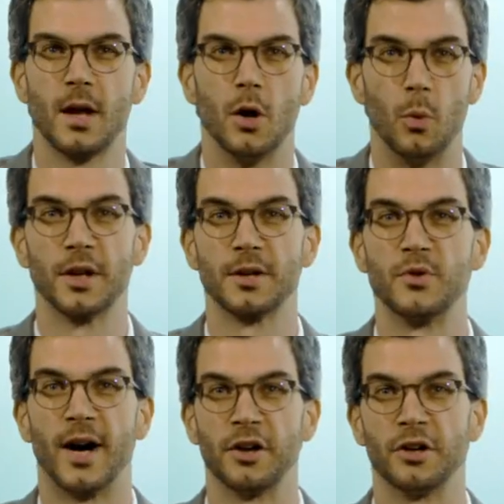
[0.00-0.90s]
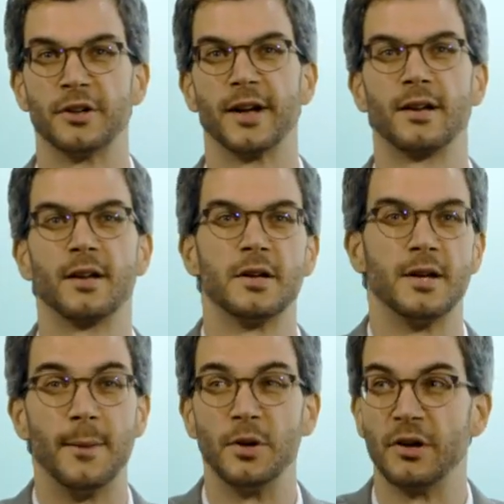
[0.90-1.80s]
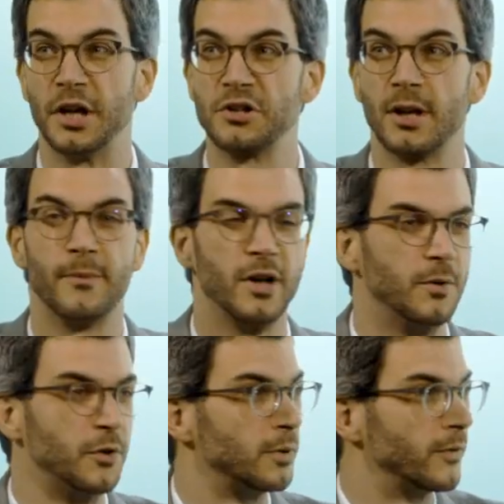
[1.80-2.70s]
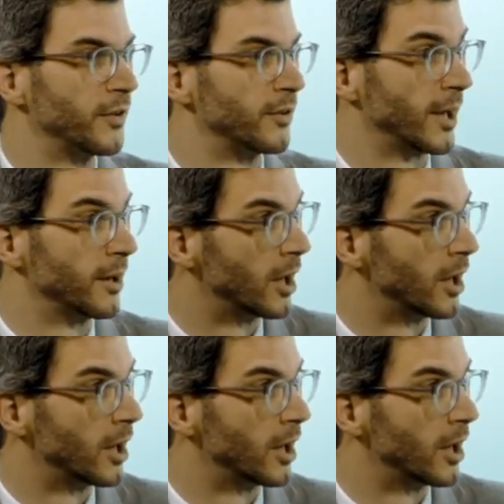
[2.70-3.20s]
Welcome to Eye Contact. I'm Nino Hirnschall. I'm here with Professor Gerd